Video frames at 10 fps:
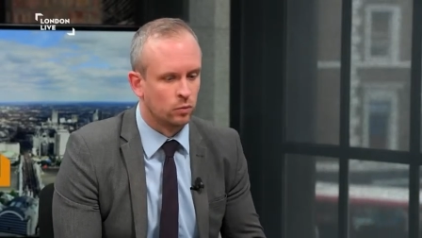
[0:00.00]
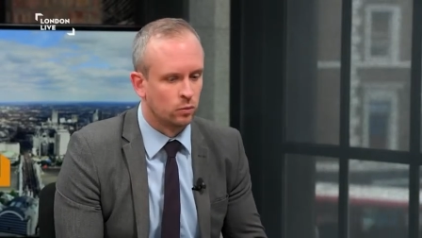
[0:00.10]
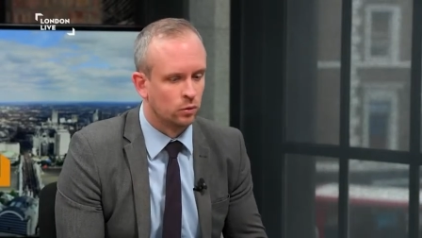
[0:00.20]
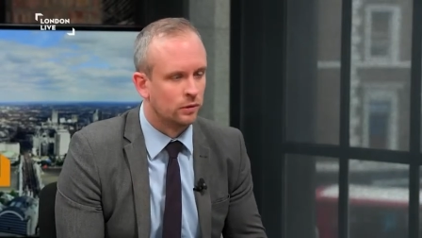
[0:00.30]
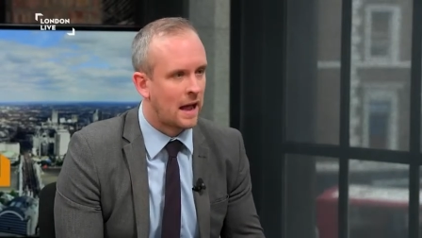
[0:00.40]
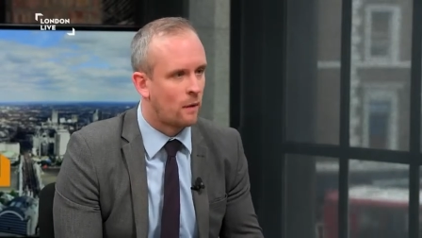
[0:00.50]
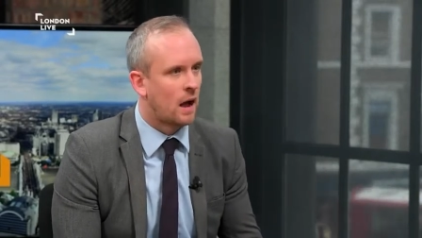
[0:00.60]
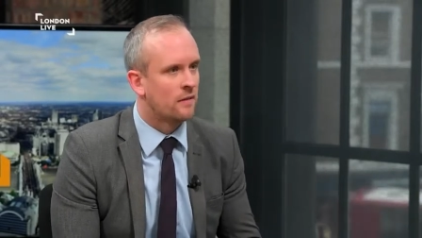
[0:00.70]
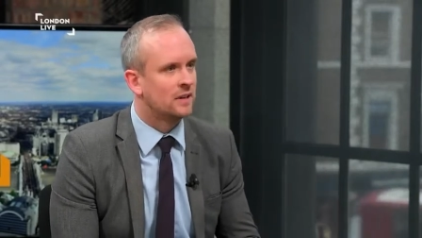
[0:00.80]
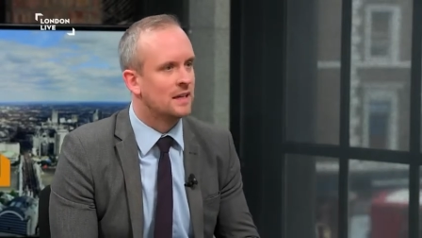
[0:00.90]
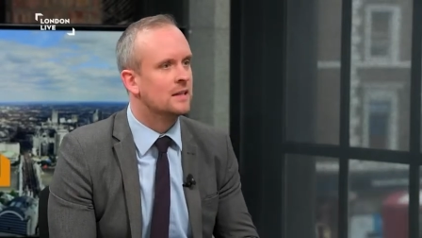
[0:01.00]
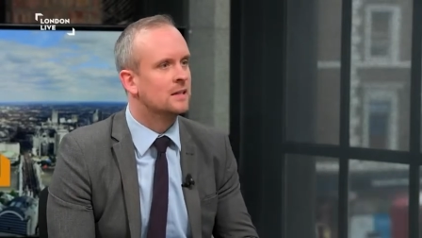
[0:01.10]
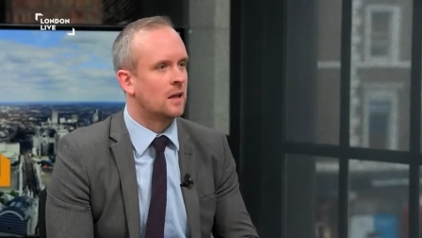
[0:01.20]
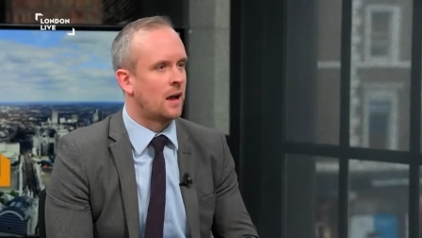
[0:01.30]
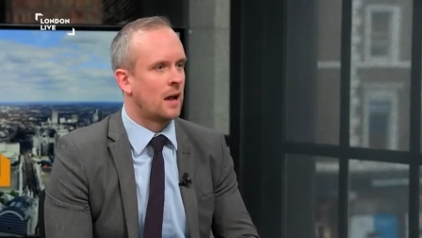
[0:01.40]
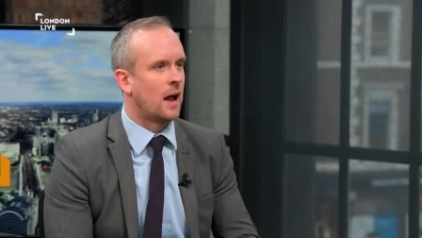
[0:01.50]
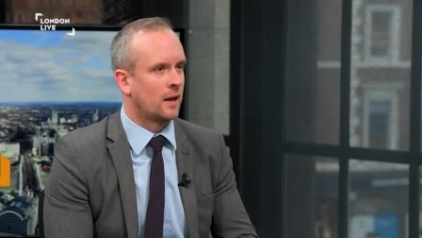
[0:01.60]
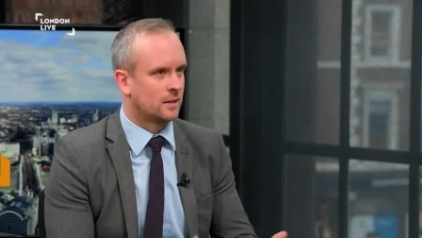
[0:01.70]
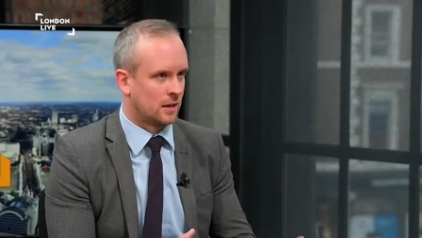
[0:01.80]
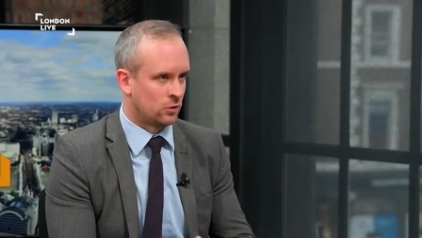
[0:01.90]
will now have an easier
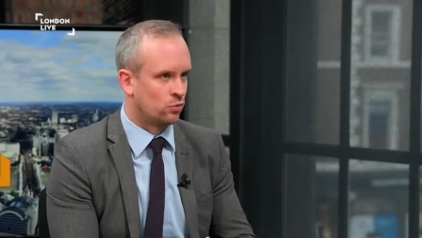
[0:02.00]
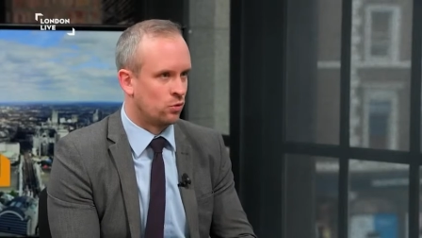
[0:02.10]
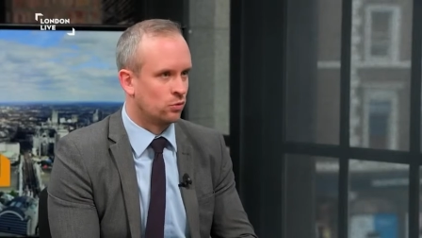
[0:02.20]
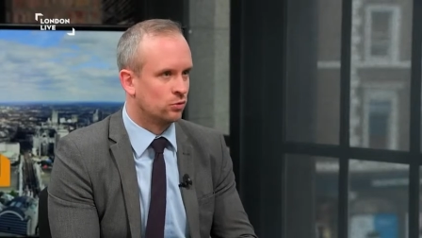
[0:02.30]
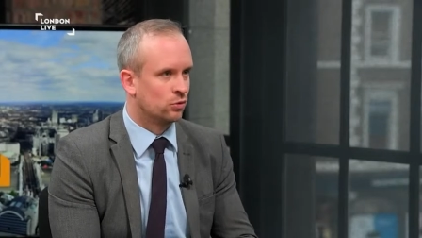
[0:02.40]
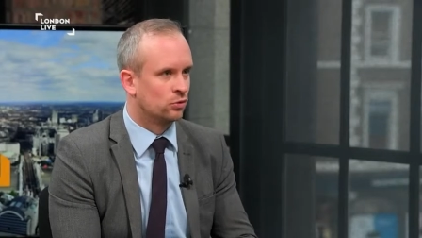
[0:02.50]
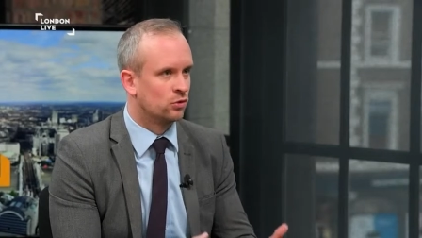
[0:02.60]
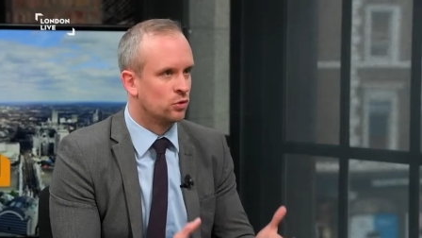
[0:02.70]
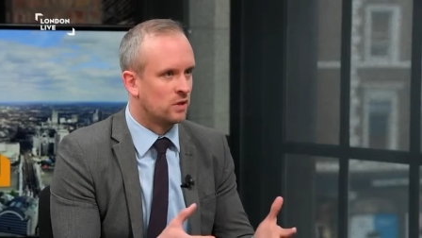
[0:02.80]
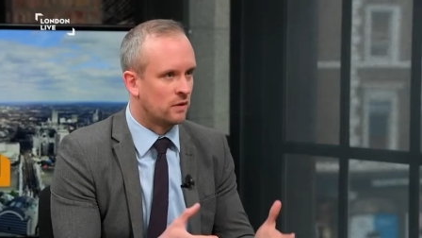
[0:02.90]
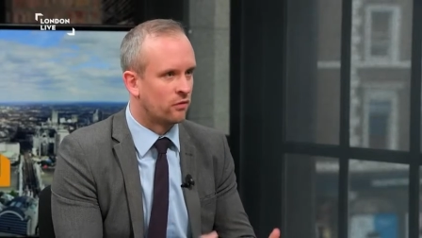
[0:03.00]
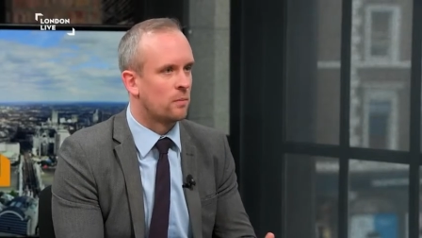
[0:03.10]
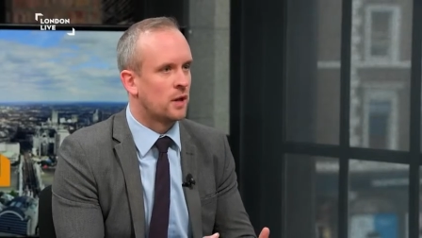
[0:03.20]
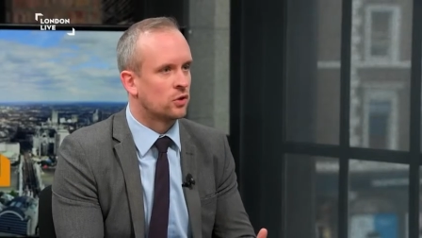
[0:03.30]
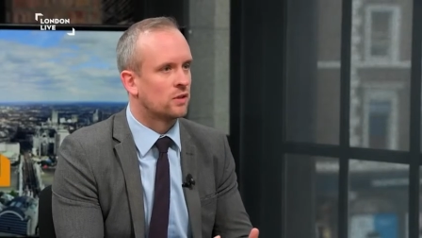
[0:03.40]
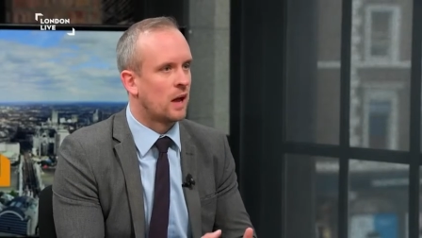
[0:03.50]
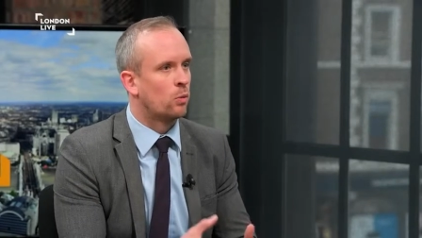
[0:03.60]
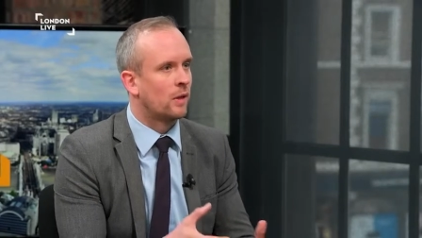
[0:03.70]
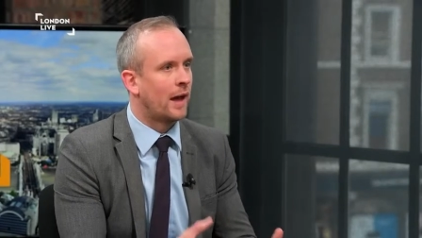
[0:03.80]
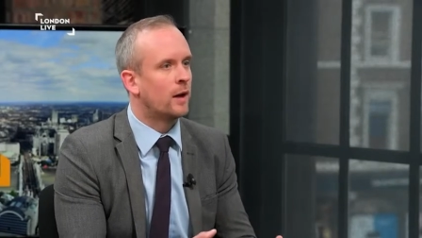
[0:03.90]
access route to the information that
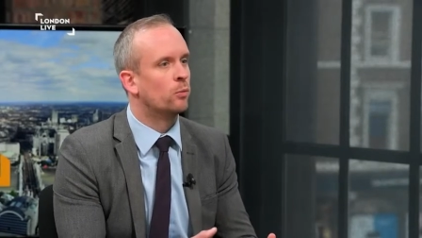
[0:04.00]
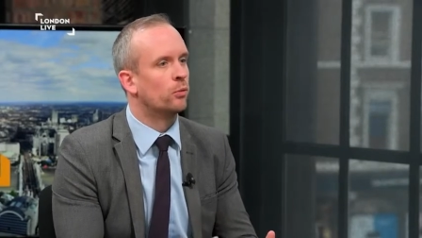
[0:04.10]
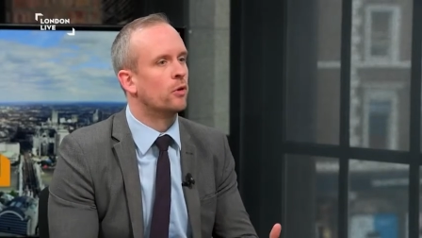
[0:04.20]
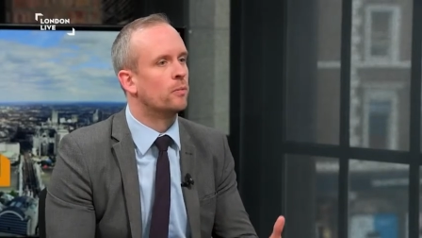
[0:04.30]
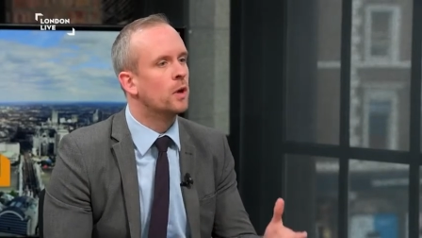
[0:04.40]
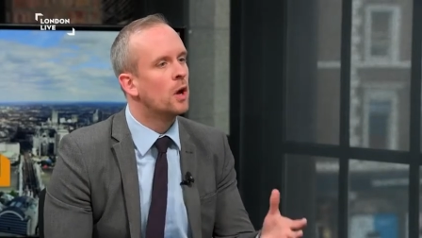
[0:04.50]
will help them.